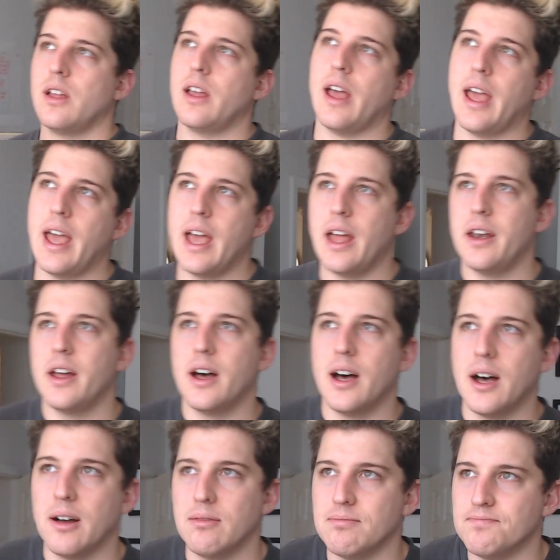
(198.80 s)
And
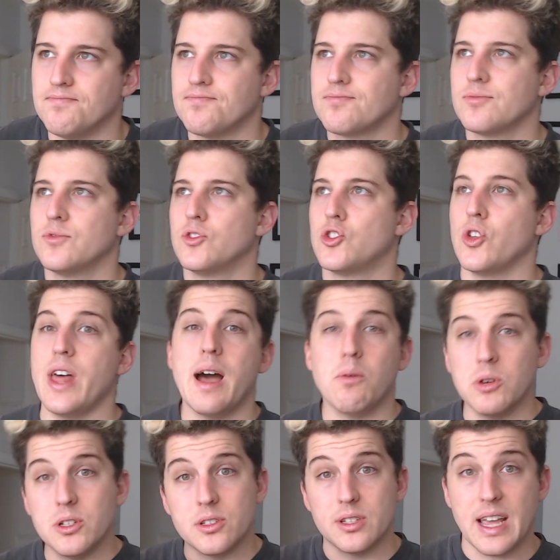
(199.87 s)
so that
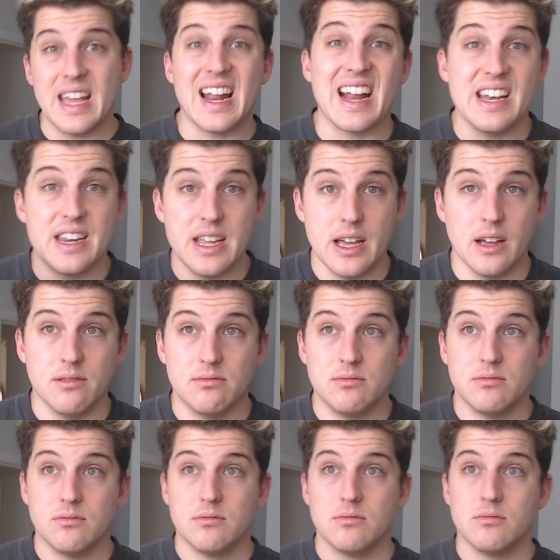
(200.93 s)
was an idea,
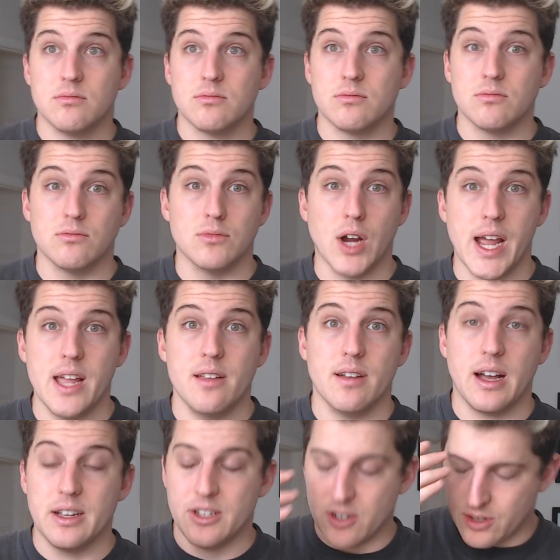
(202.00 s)
right?
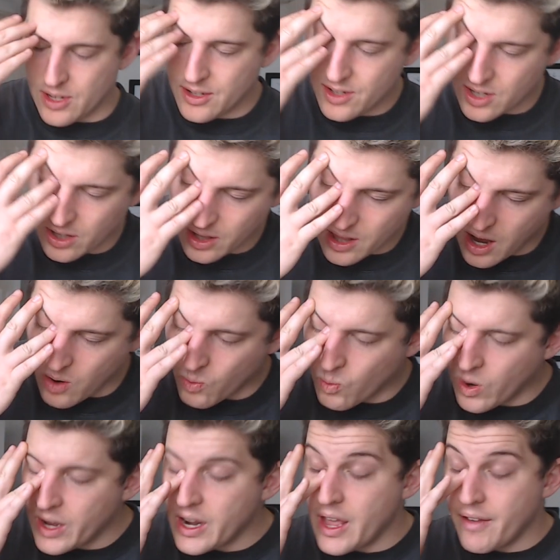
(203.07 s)
I just instantly thought,
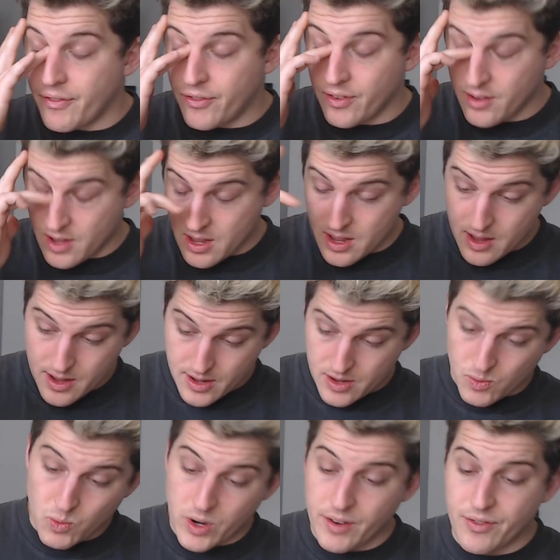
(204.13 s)
what if
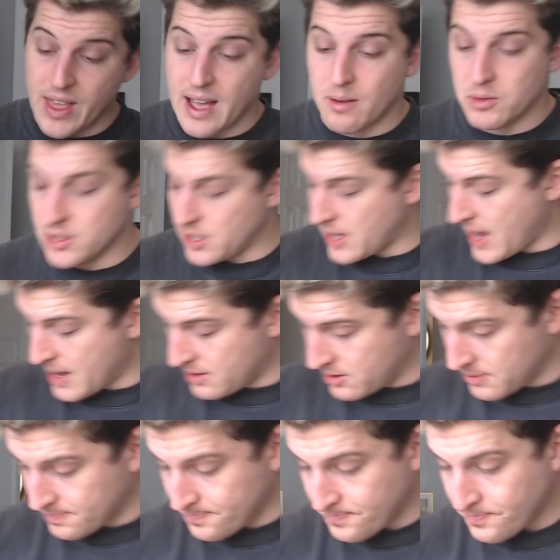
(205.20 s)
that was the case?
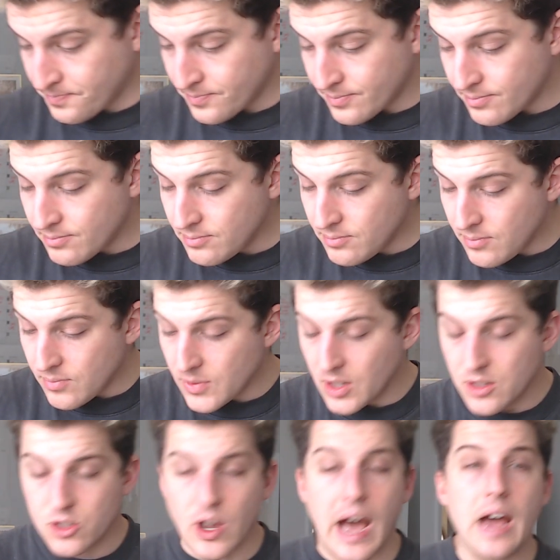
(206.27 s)

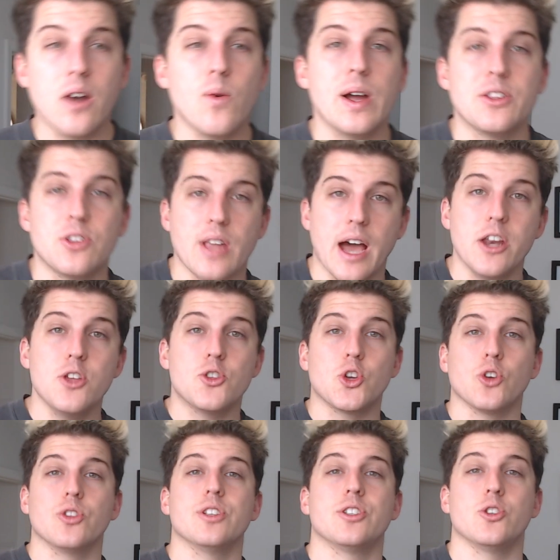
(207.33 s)
So how do you
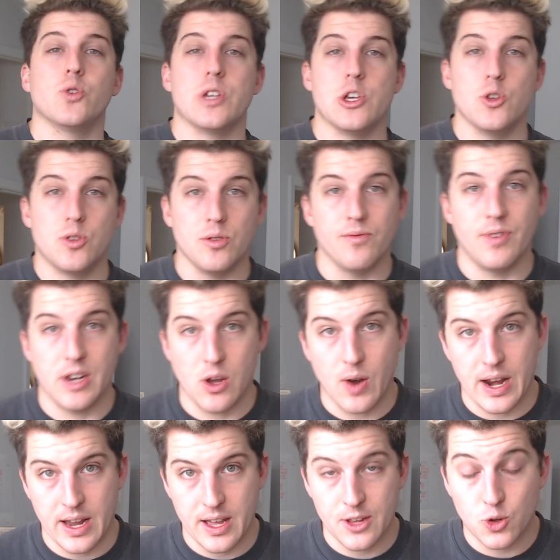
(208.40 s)
turn this into a YouTube video
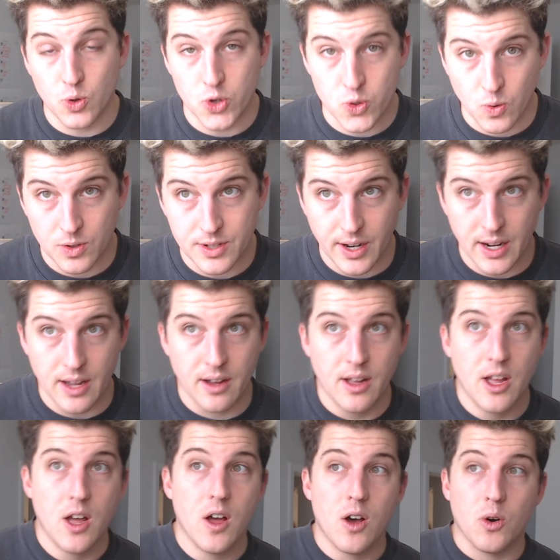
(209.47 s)
idea, into a Shorts idea?
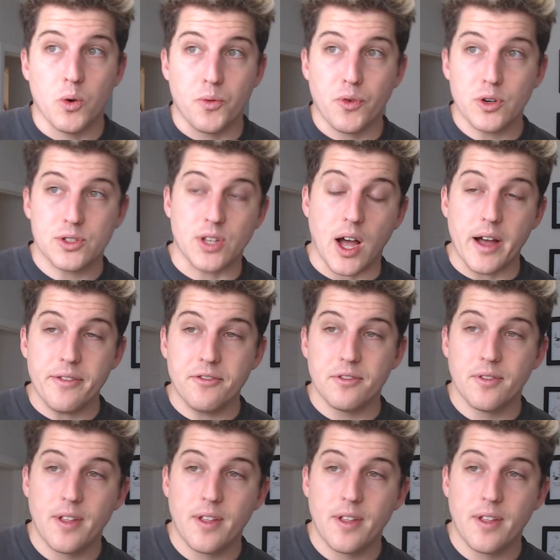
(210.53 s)
Well, first off,